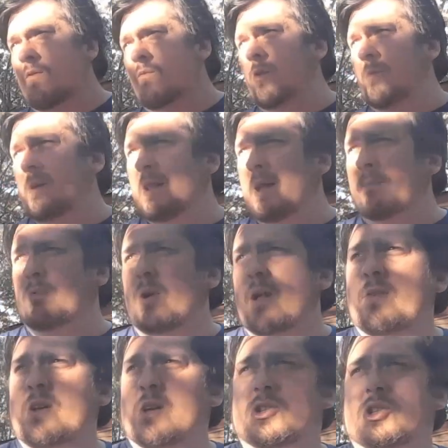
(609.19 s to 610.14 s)
would be like
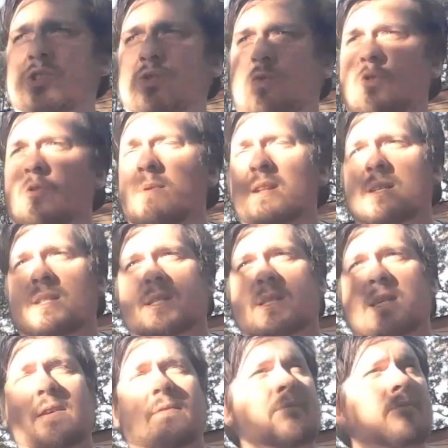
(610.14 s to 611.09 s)
braving a storm in a
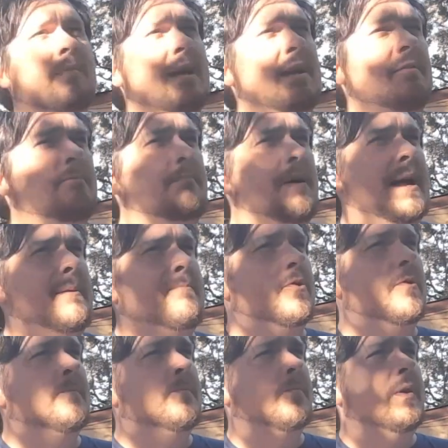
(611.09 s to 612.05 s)
skiff made of
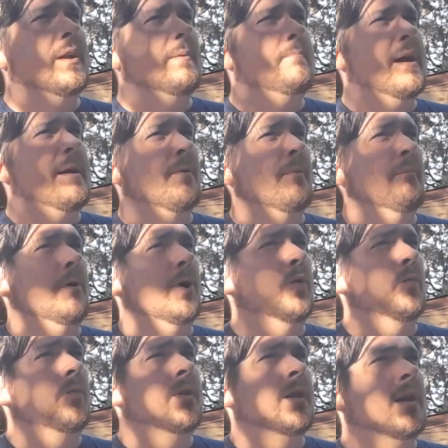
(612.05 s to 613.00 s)
paper, right? A paper
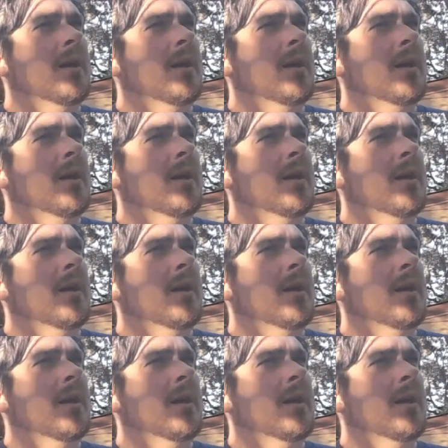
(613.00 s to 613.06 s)
boat.